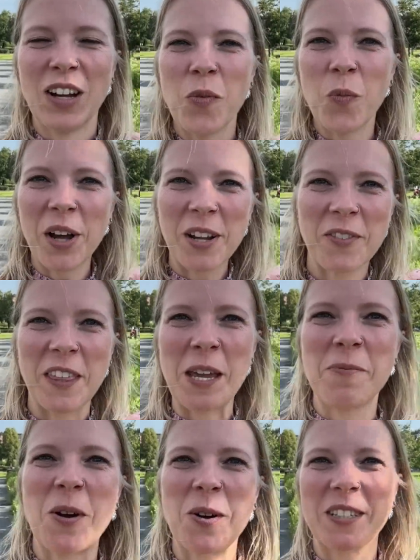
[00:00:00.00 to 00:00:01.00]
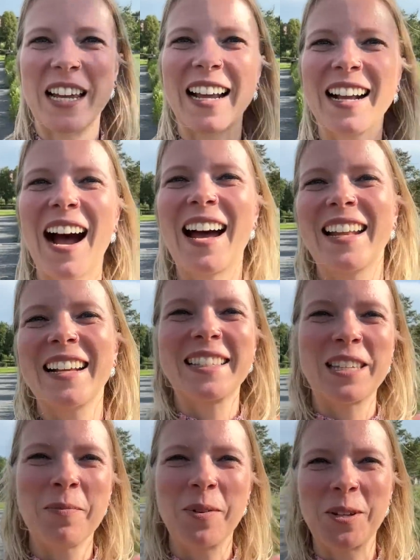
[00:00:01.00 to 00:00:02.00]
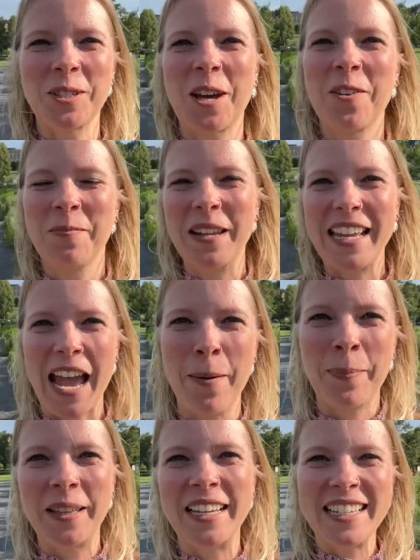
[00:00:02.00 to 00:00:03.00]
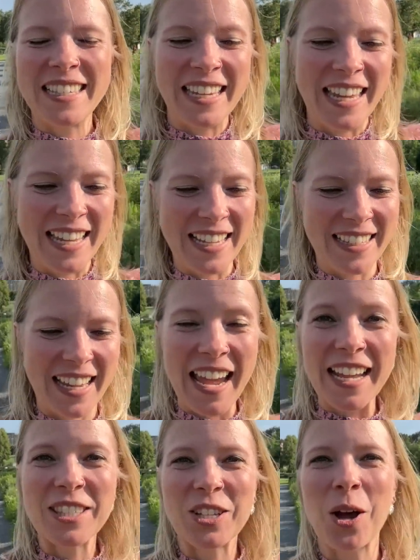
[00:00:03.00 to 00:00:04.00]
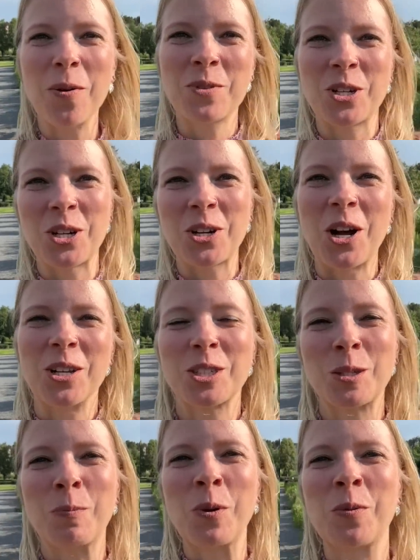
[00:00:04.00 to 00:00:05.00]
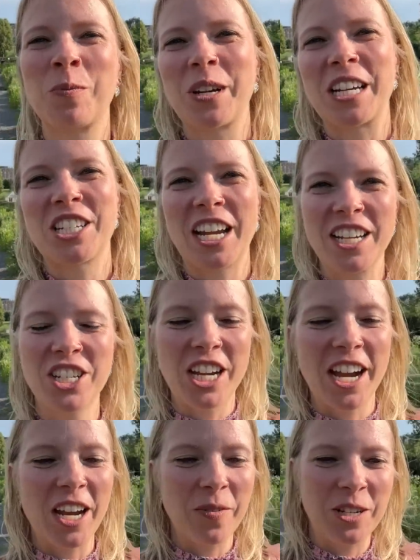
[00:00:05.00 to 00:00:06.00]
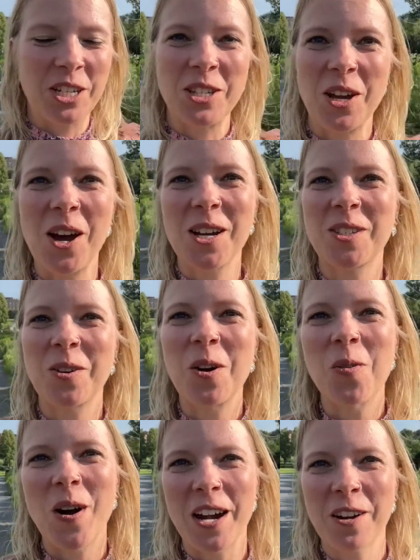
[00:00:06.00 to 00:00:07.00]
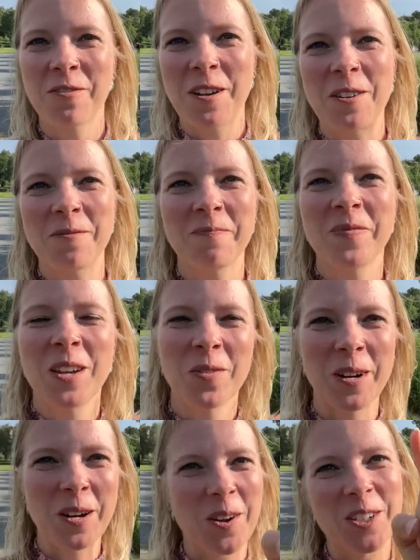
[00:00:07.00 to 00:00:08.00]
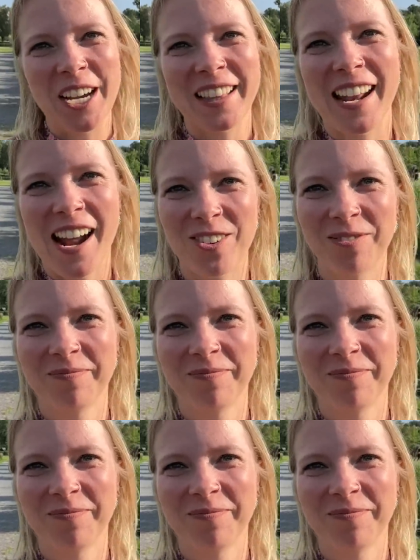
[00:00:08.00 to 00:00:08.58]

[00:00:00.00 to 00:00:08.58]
One of the most iconic symbols of Minneapolis is a sculpture called Spoon Bridge and Cherry, which is also a water fountain. We're gonna go check that out.